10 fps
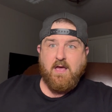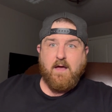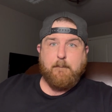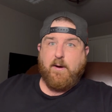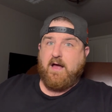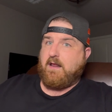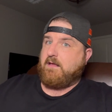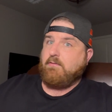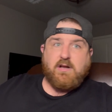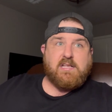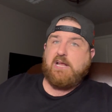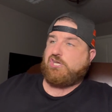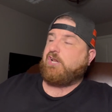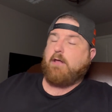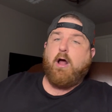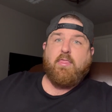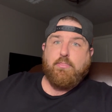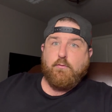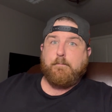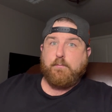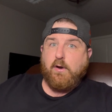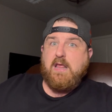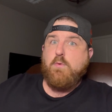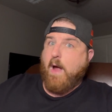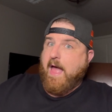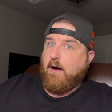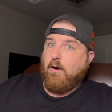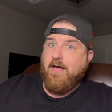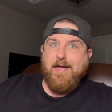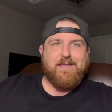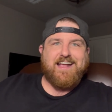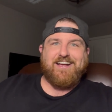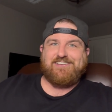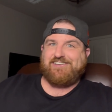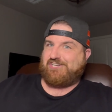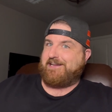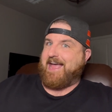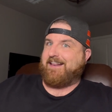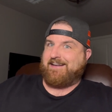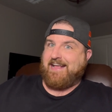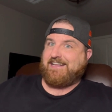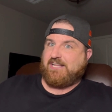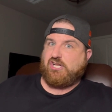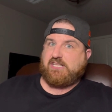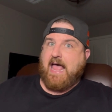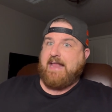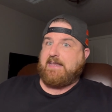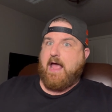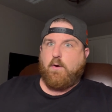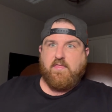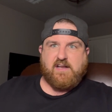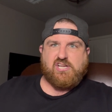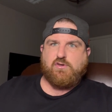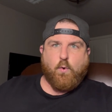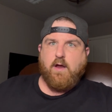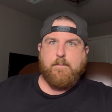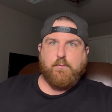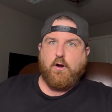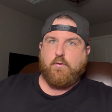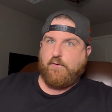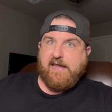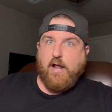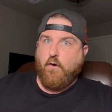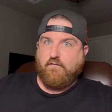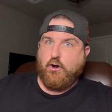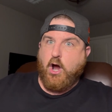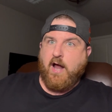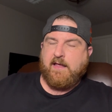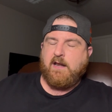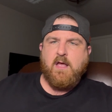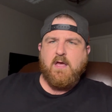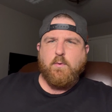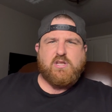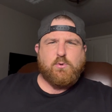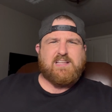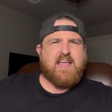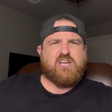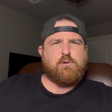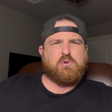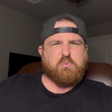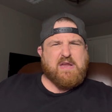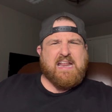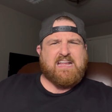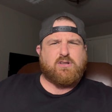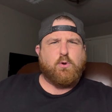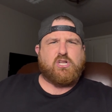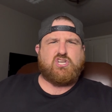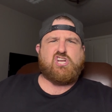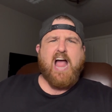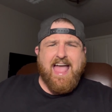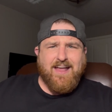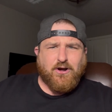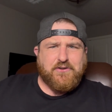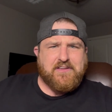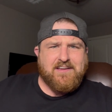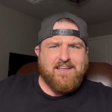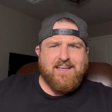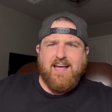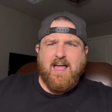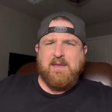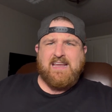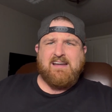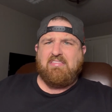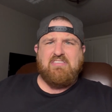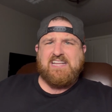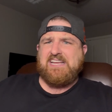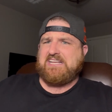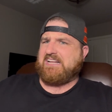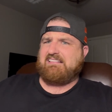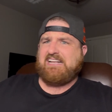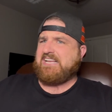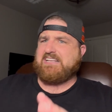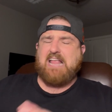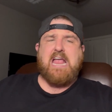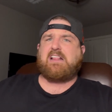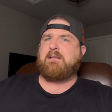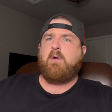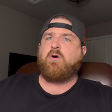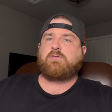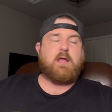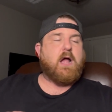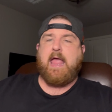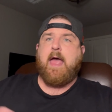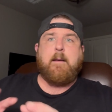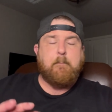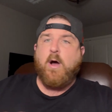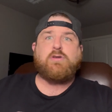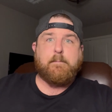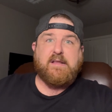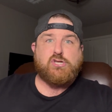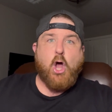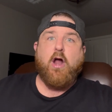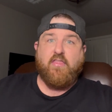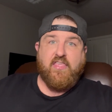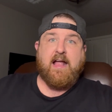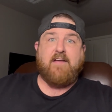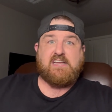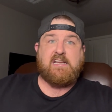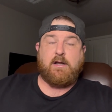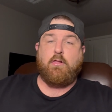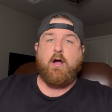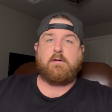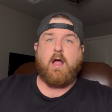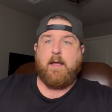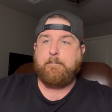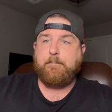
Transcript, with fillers: But it looks like she thought it through pretty well, because she had a nice little slide deck with a storybook read over on it, which was like she was reading it to a child. I mean, this is like the most, again, most bizarre thing I've seen in a long time.